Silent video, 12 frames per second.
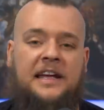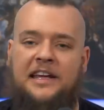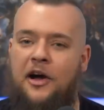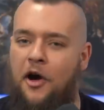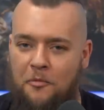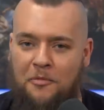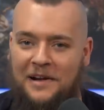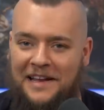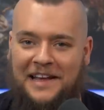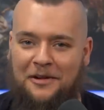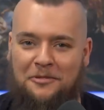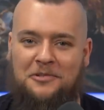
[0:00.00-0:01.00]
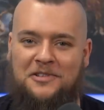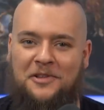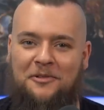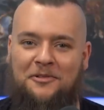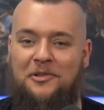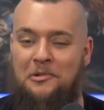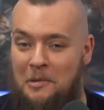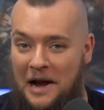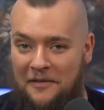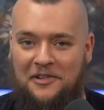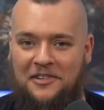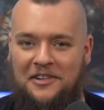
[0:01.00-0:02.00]
He only heals those who
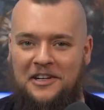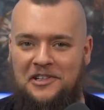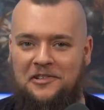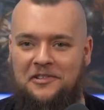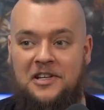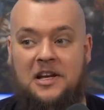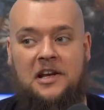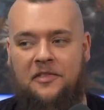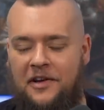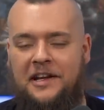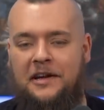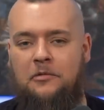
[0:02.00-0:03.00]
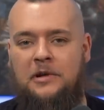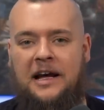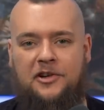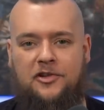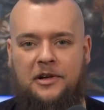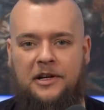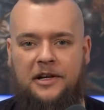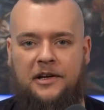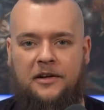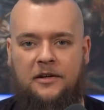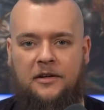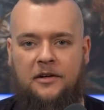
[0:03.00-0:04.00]
have conditions that heal naturally.